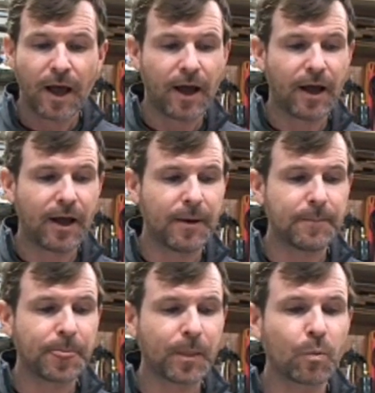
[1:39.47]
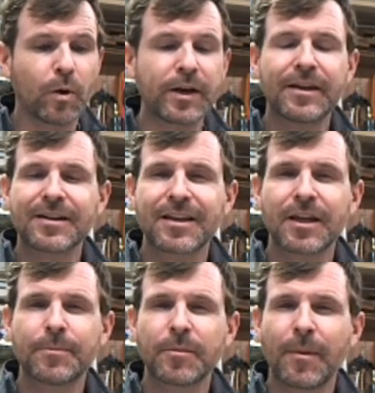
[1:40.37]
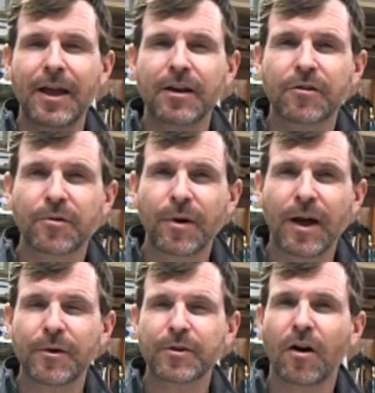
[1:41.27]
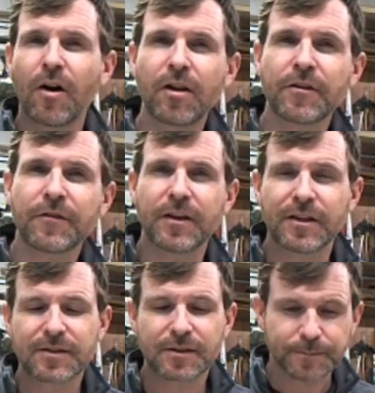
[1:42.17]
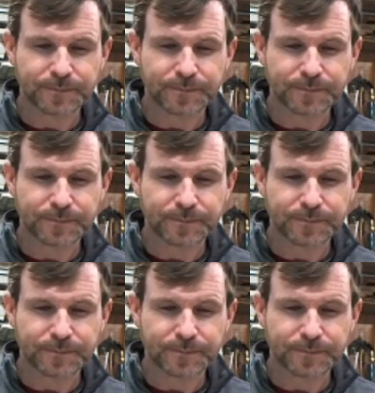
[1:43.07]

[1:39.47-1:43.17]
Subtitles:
One thing to keep in mind throughout all of this